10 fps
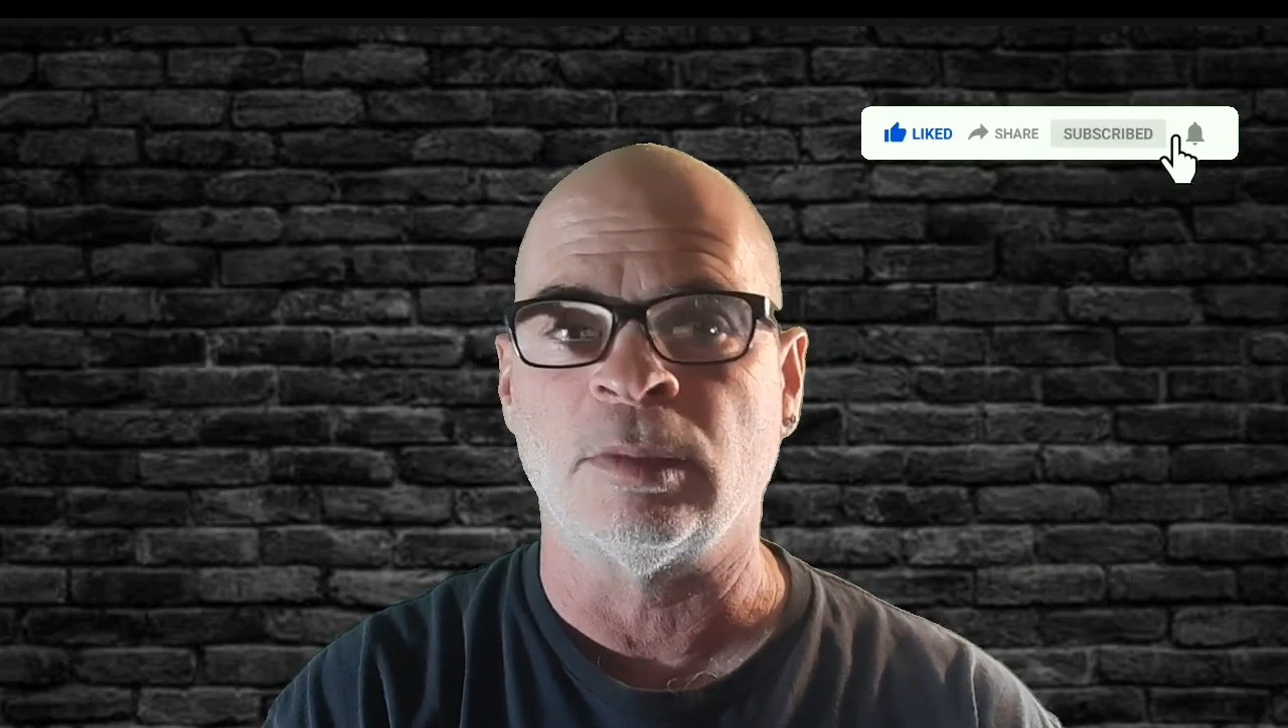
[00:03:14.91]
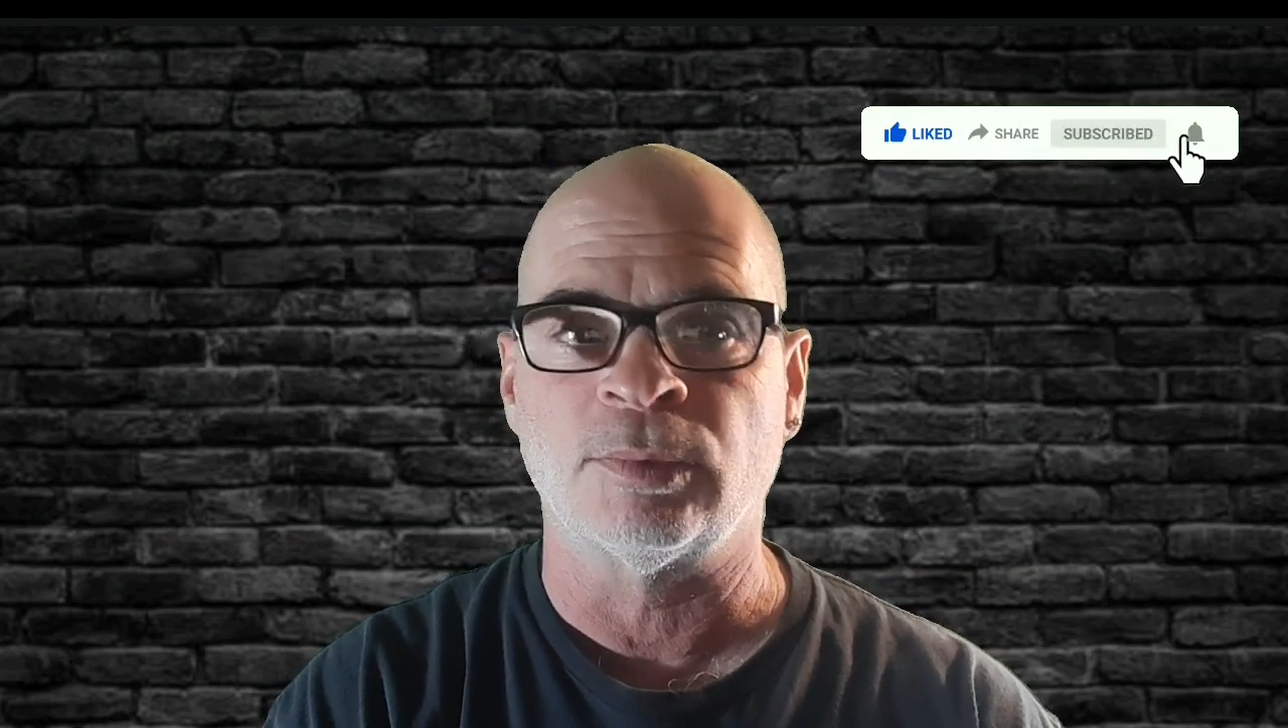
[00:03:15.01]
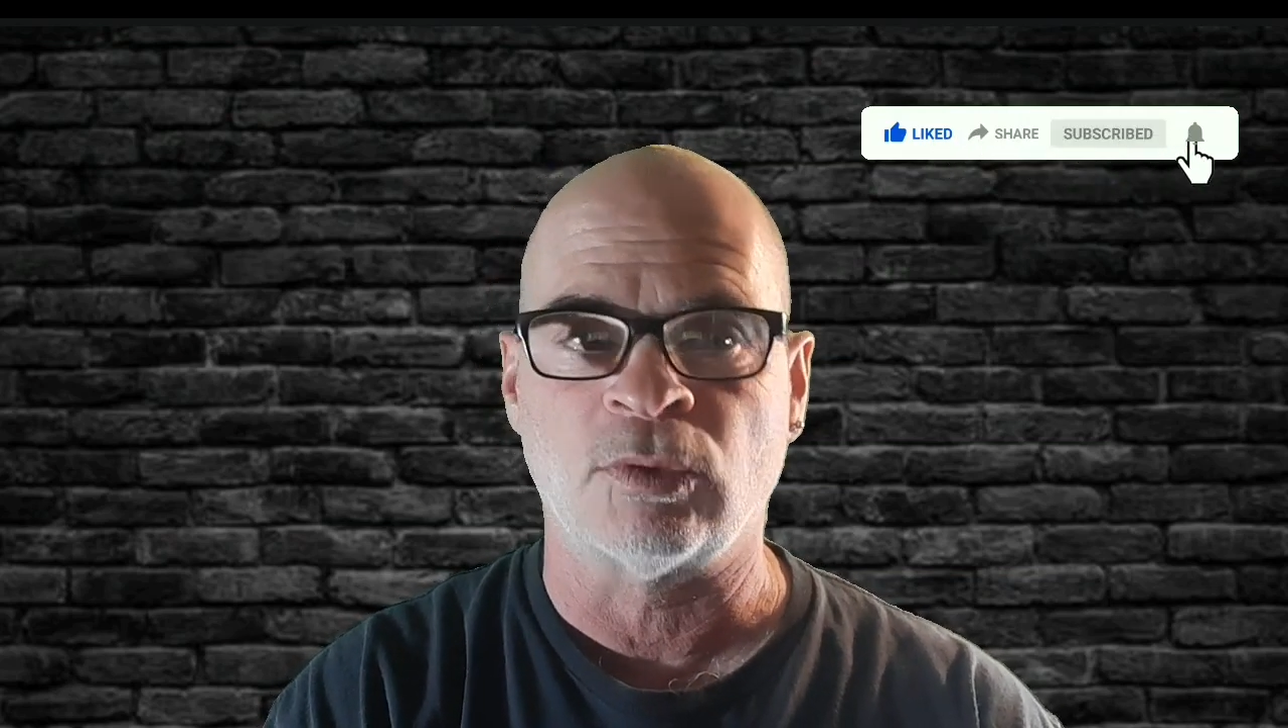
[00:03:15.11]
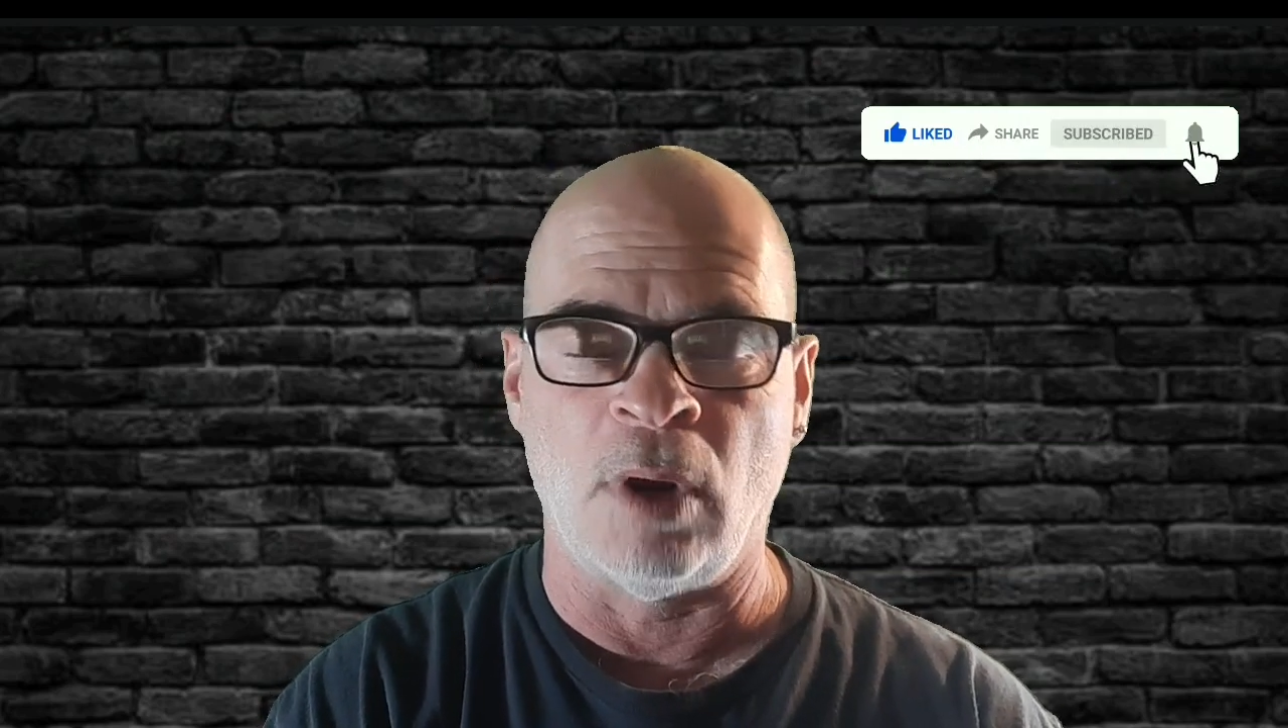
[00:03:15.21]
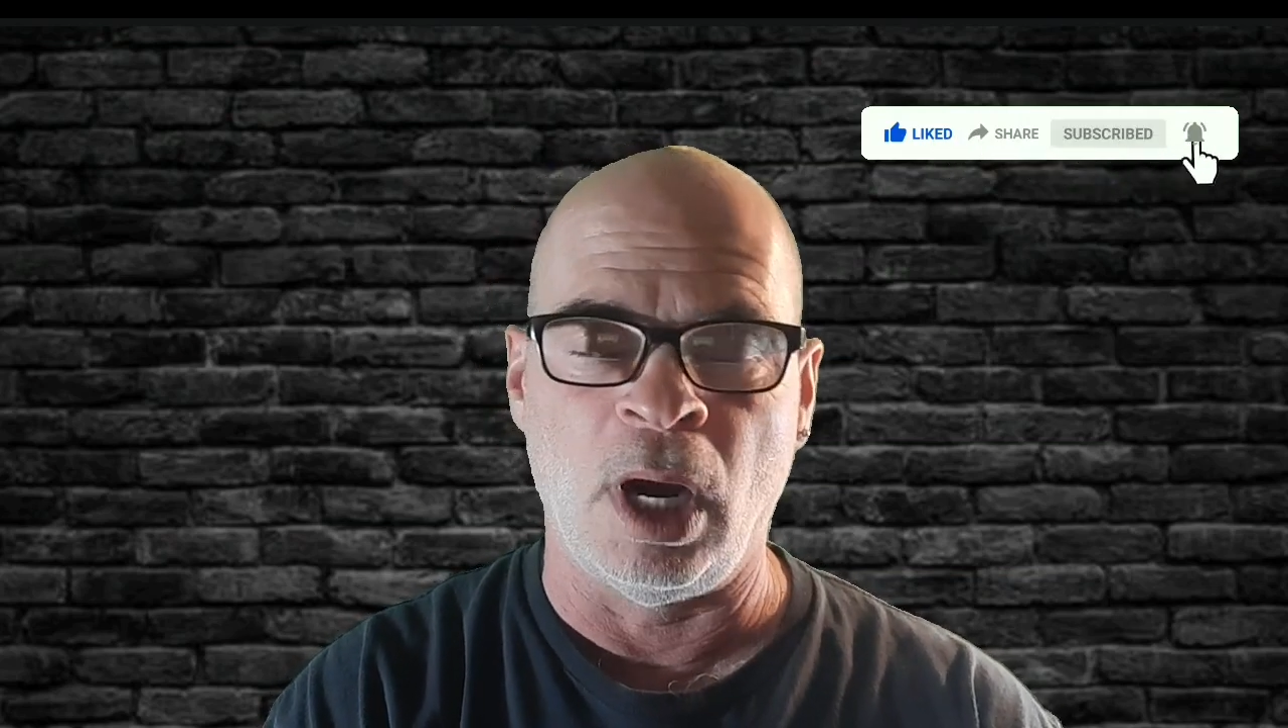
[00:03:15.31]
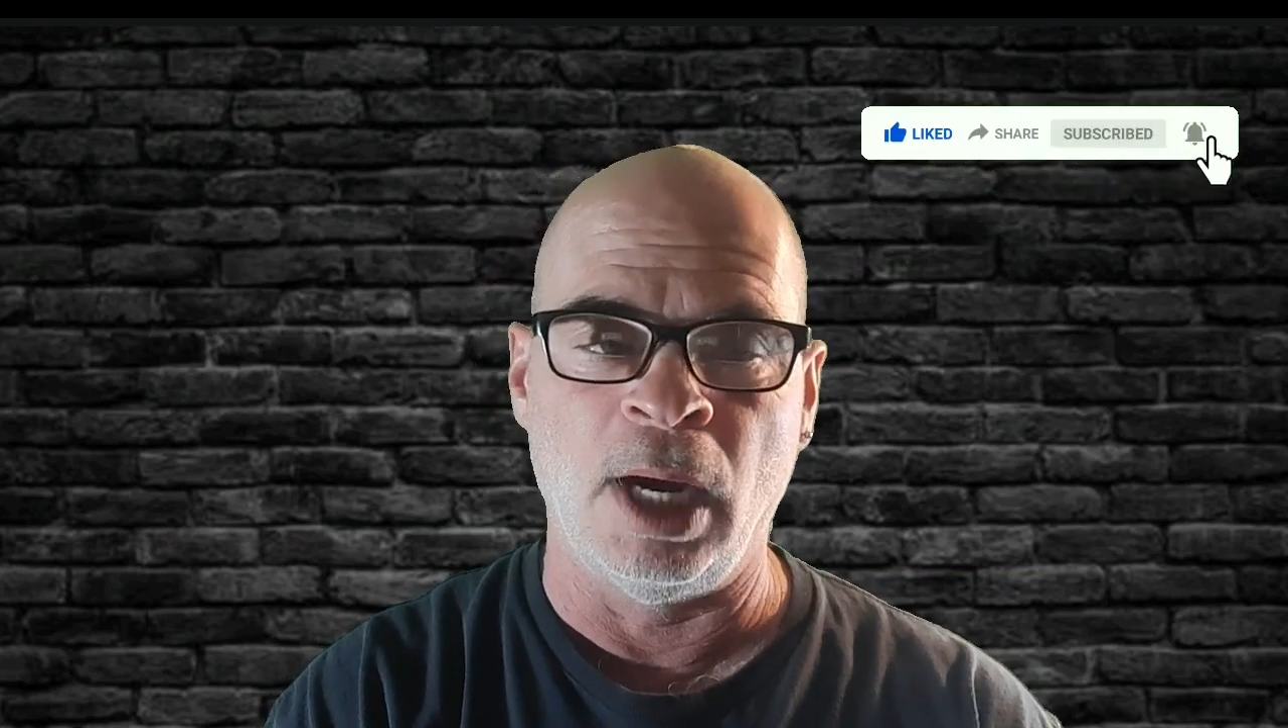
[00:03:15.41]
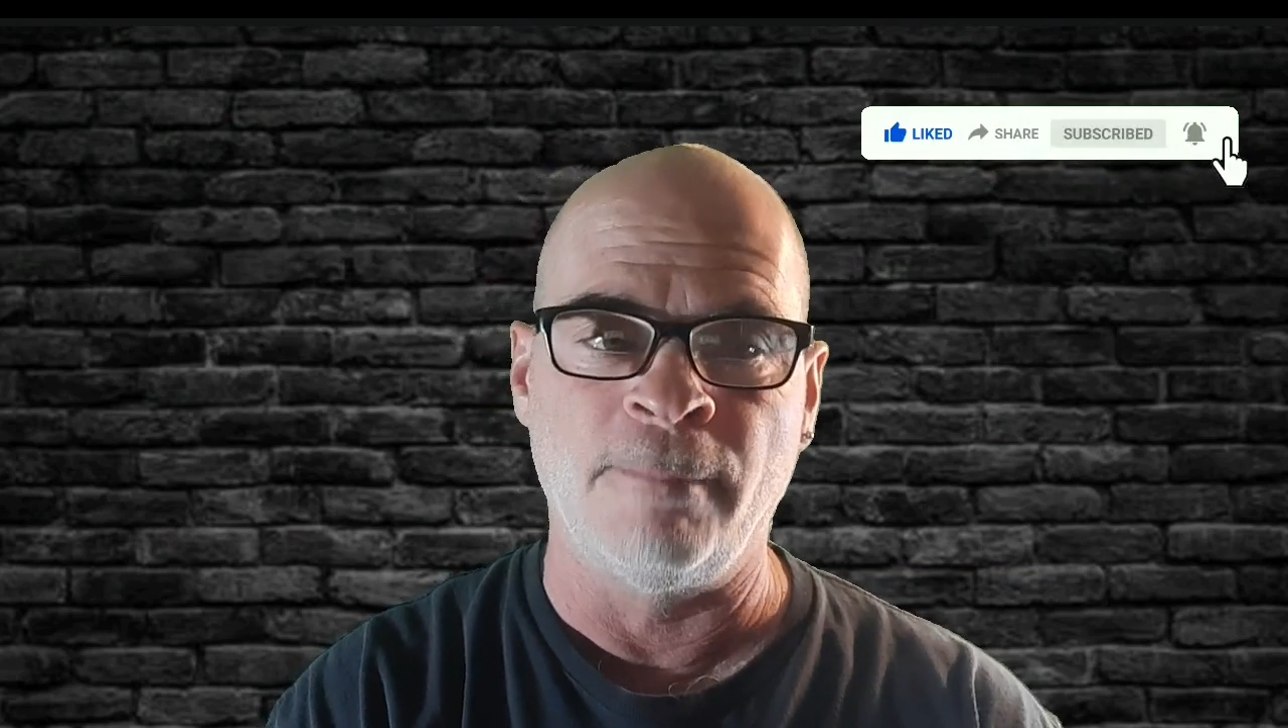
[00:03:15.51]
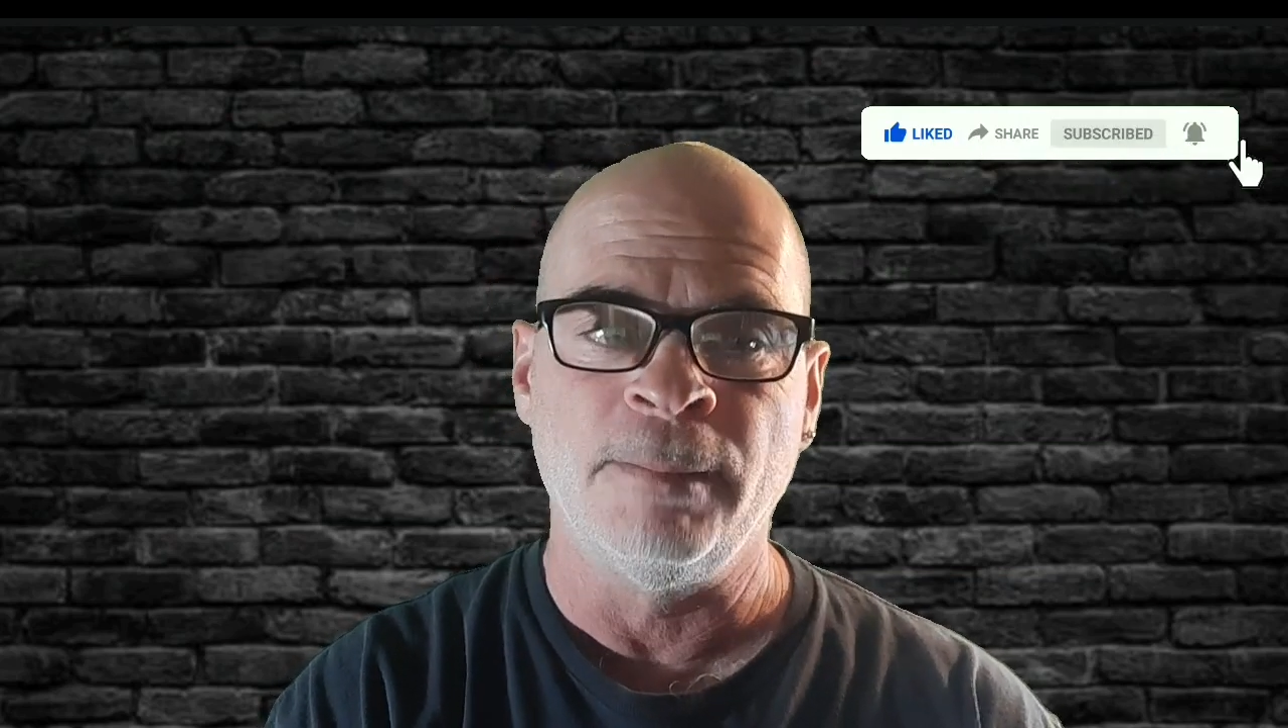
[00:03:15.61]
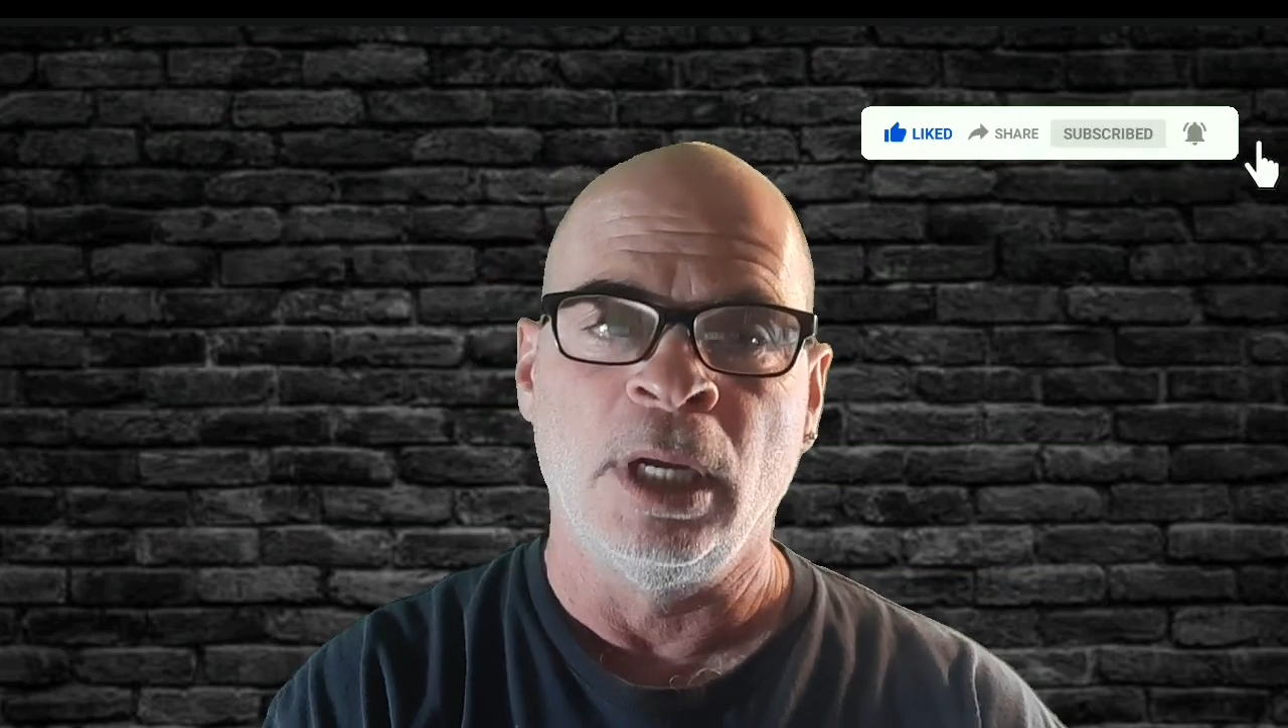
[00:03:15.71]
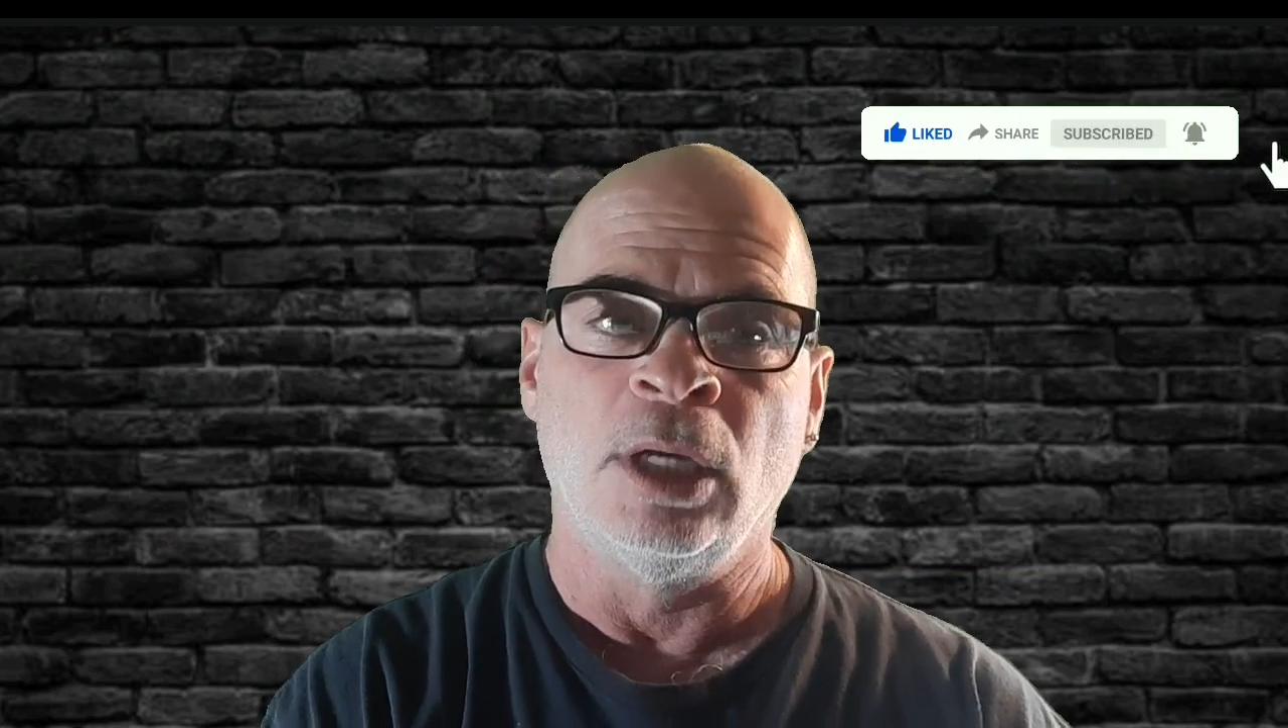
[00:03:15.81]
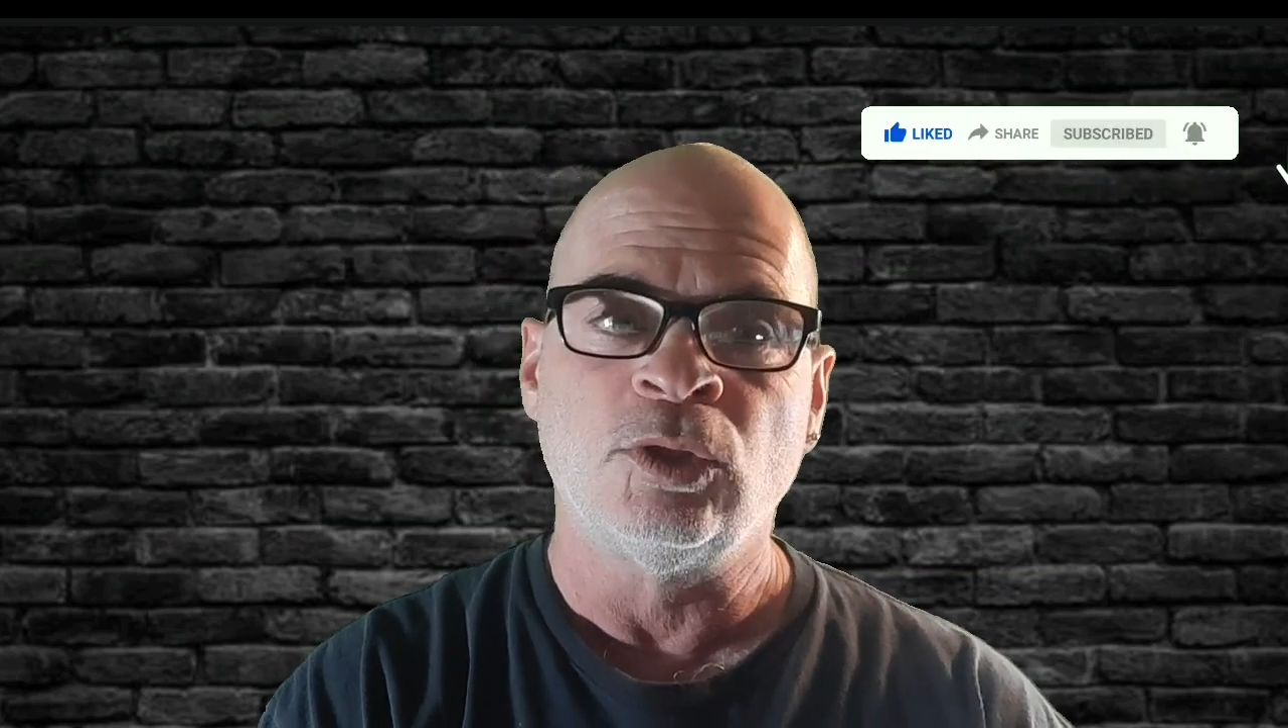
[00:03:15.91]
subscribe.